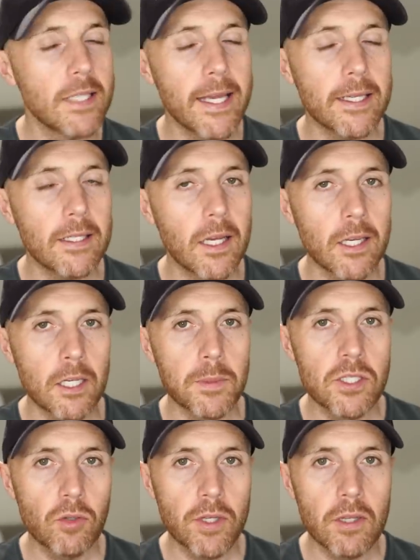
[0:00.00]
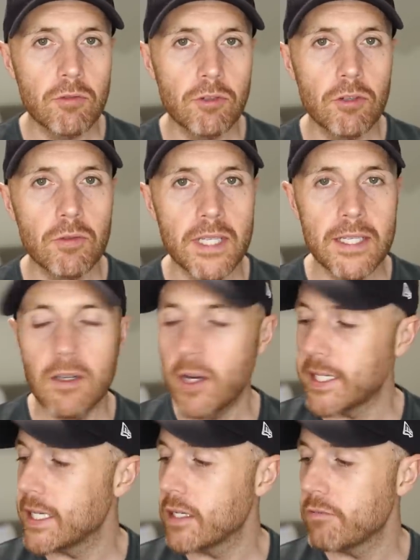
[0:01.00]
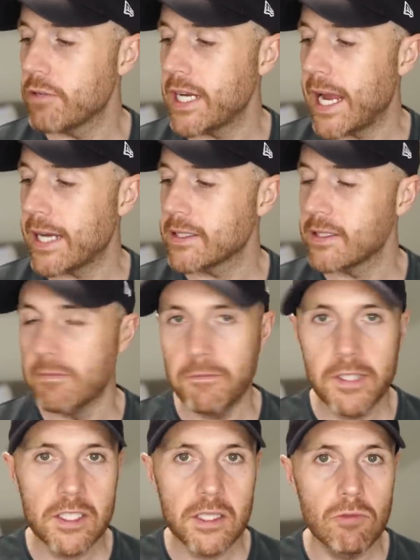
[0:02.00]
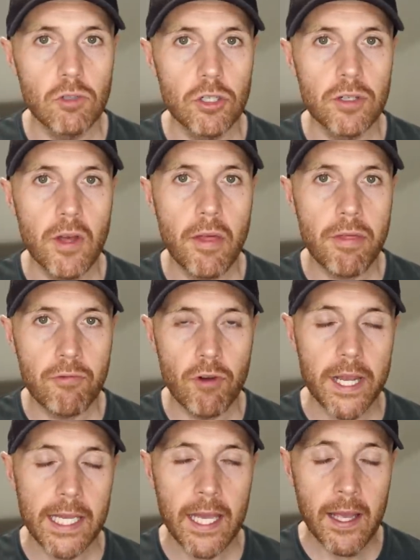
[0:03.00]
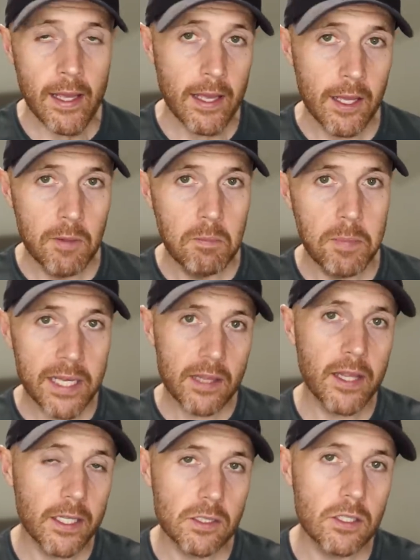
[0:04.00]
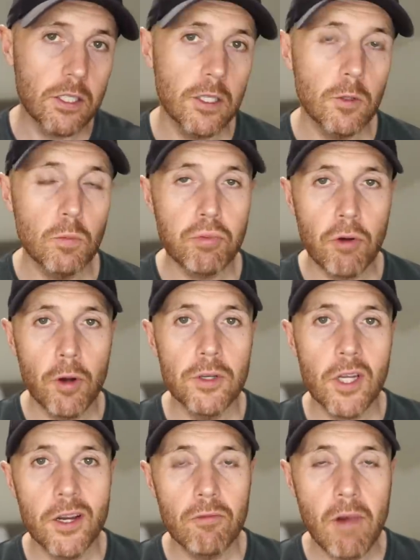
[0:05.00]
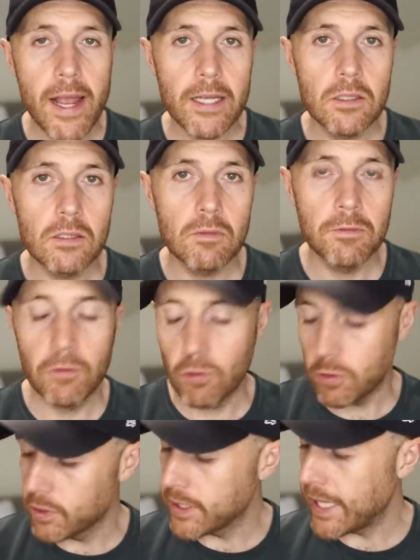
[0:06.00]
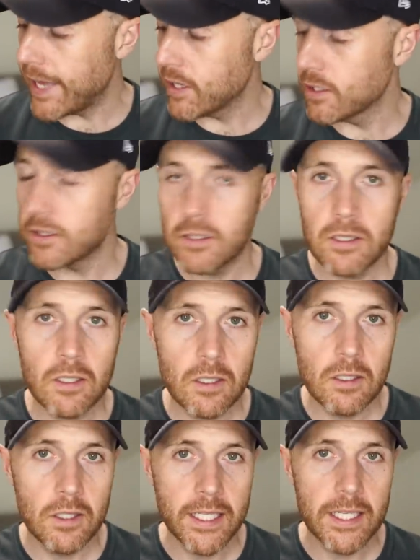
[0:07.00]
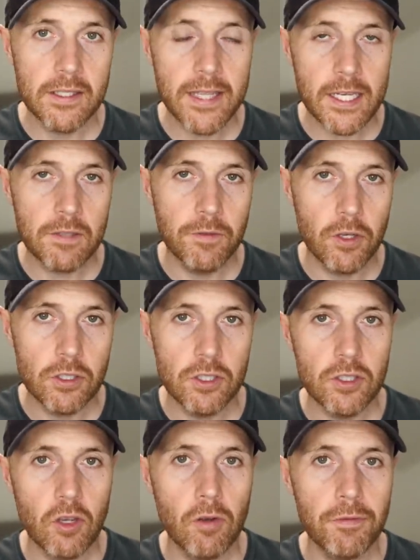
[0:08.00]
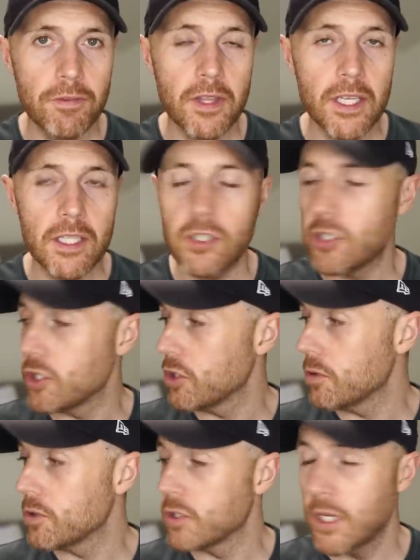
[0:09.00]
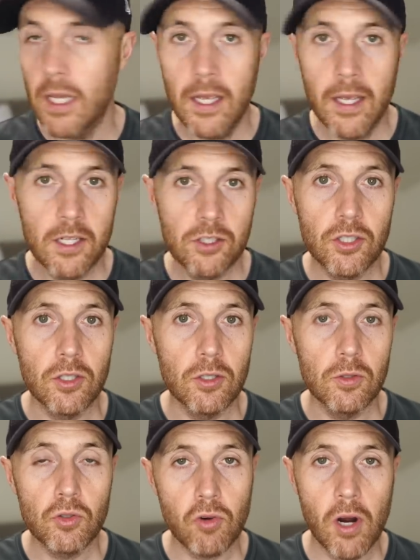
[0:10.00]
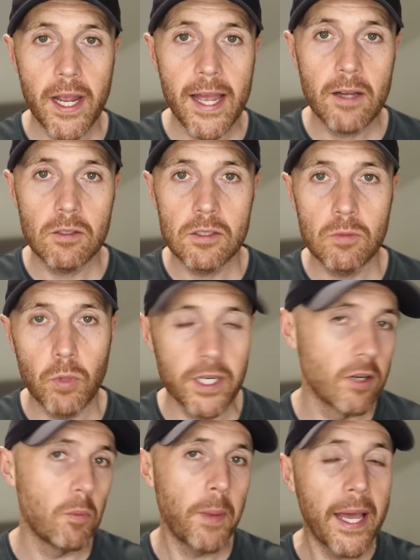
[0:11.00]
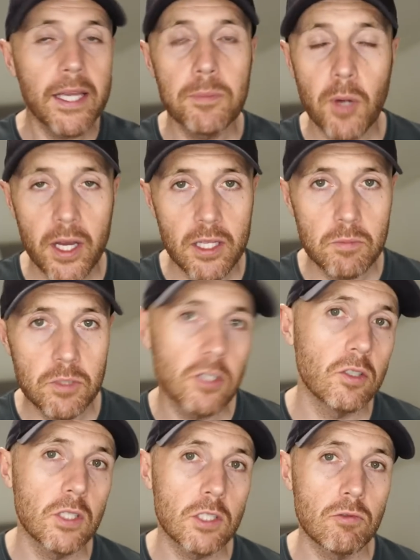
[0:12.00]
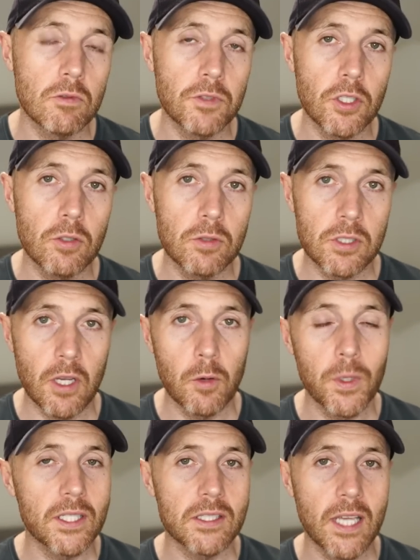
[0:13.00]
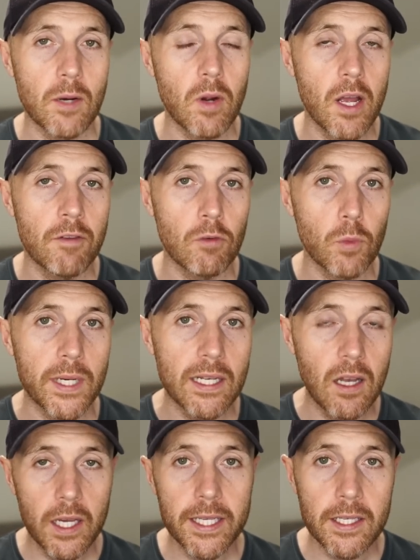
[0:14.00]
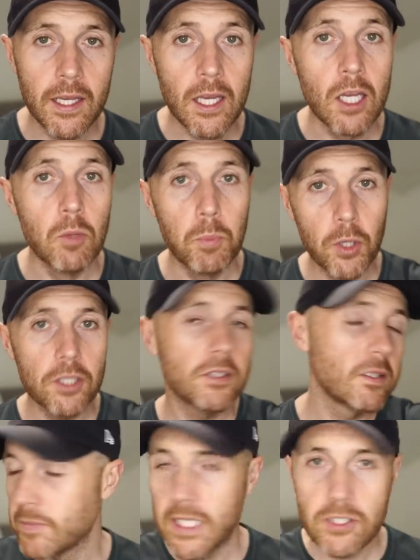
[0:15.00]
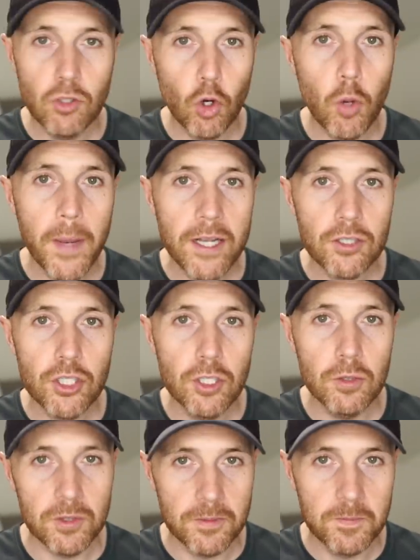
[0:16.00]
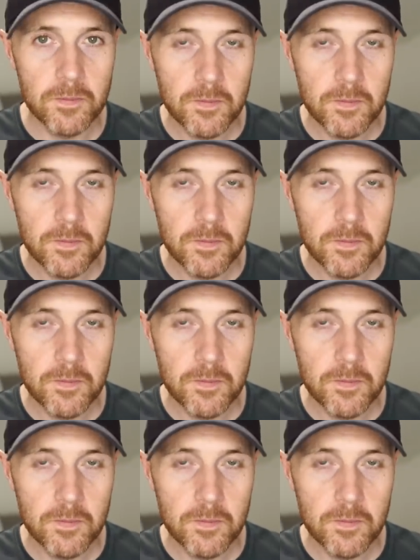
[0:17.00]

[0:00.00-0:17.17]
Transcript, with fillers: Nick are going to be talking through the Nike React Infinity Run three. Big thanks to ProDirect for getting us the test versions of these shoes to try out. We're not paid by them to do this review, so we can say whatever we like, but let's talk about shoes.